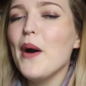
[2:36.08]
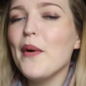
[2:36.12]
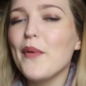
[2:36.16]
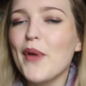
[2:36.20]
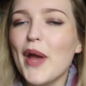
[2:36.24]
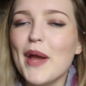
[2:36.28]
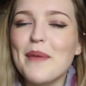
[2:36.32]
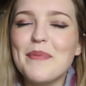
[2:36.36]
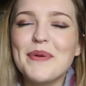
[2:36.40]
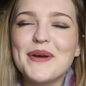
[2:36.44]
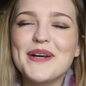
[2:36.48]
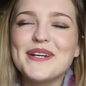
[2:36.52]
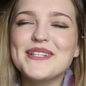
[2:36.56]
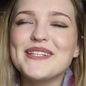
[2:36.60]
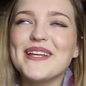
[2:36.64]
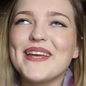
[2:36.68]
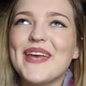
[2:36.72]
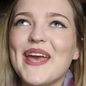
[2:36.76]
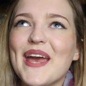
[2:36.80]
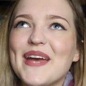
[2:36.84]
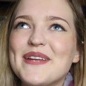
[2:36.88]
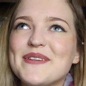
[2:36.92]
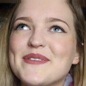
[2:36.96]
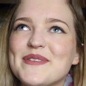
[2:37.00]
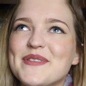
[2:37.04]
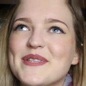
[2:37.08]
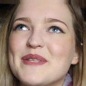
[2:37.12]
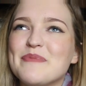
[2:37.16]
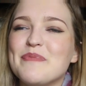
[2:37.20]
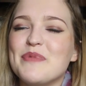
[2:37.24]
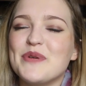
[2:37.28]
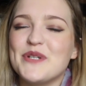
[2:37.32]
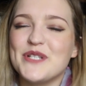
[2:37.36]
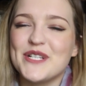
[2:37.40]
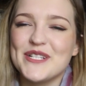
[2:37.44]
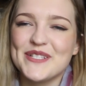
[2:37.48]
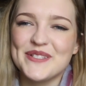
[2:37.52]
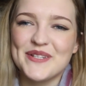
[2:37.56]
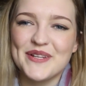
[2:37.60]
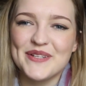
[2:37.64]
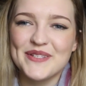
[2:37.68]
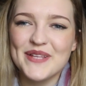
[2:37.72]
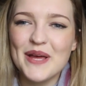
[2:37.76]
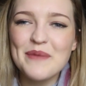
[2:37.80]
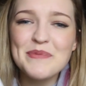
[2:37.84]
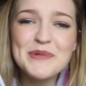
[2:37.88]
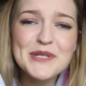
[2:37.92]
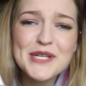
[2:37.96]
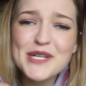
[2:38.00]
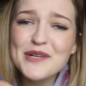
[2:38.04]
Okay, because I can't do this book
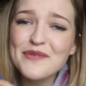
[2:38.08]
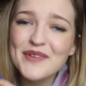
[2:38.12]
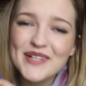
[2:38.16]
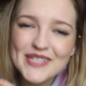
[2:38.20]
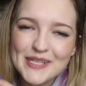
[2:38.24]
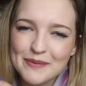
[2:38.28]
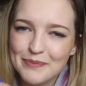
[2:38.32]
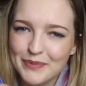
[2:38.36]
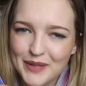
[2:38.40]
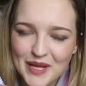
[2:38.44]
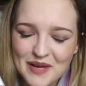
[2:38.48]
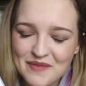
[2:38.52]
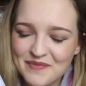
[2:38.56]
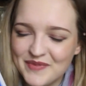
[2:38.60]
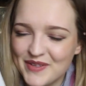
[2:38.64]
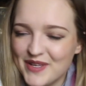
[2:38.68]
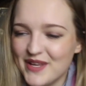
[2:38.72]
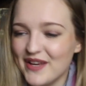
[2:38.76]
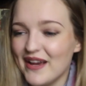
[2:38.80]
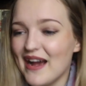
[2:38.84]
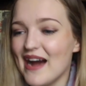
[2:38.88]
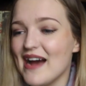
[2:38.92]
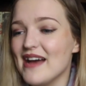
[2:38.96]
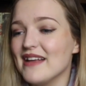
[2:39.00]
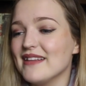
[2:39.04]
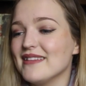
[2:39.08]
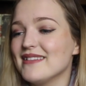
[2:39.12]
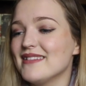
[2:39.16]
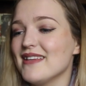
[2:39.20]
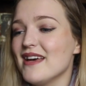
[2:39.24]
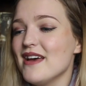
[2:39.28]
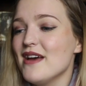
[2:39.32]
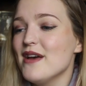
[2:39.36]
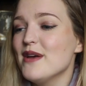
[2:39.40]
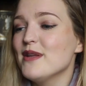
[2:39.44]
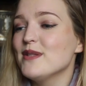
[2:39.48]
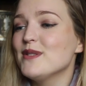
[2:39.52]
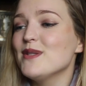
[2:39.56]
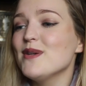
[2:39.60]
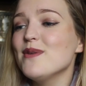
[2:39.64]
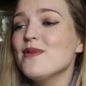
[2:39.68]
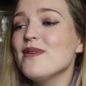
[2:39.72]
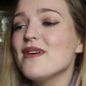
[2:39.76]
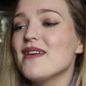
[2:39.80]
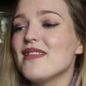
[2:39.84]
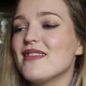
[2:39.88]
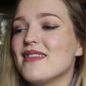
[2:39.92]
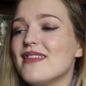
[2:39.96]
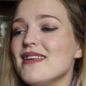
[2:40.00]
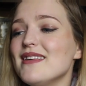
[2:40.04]
justice, I'm trying to read the blurb for you guys.
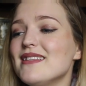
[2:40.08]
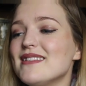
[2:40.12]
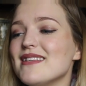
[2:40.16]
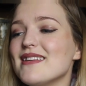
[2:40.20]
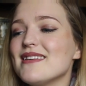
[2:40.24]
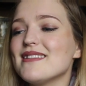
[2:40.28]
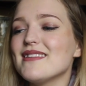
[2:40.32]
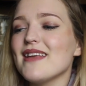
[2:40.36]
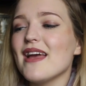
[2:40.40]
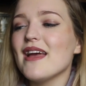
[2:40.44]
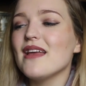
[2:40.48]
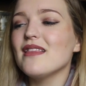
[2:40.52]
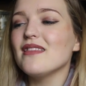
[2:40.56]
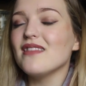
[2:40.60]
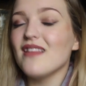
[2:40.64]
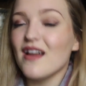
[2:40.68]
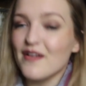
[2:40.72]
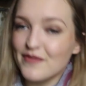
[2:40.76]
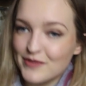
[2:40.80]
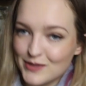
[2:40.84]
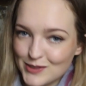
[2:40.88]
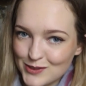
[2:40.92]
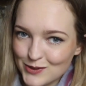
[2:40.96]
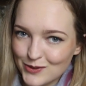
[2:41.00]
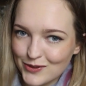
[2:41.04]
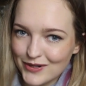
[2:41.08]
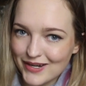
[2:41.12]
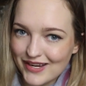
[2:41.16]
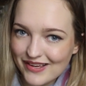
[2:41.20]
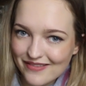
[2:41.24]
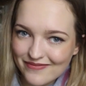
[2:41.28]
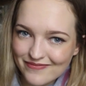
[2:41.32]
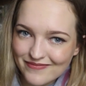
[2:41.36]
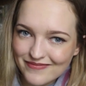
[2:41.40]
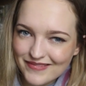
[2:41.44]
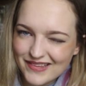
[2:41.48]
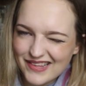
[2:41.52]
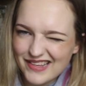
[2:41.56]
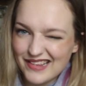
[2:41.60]
So this is a love story.